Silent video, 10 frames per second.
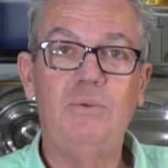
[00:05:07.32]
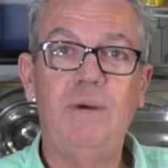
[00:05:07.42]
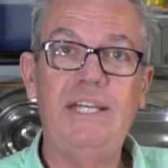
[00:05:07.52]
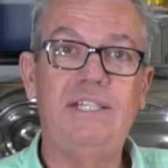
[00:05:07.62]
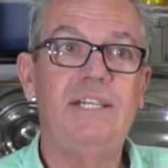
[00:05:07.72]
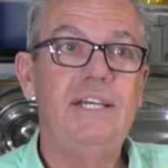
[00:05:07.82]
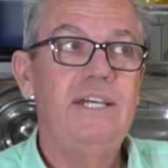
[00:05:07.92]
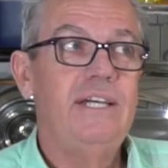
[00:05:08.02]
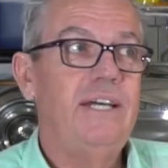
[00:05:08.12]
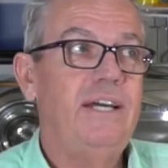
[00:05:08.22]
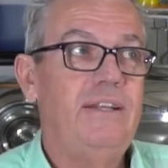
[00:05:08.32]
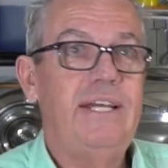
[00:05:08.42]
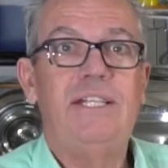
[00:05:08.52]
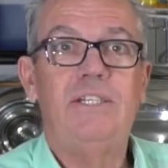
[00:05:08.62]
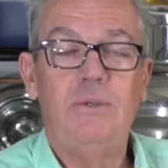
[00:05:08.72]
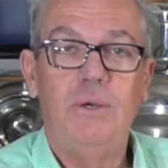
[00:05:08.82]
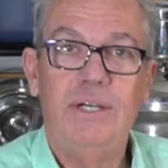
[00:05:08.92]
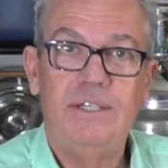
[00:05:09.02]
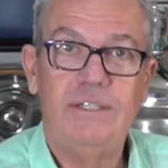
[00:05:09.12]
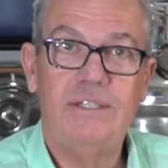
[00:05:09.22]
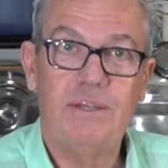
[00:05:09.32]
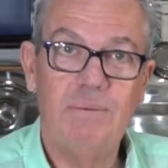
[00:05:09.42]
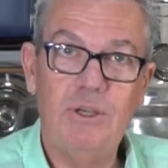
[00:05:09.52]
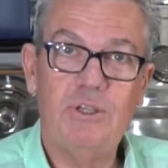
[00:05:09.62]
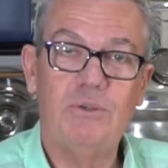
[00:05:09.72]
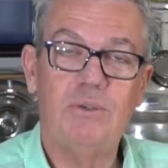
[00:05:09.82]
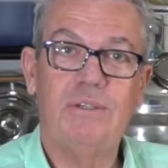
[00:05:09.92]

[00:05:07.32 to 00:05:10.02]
waste, that to a commercial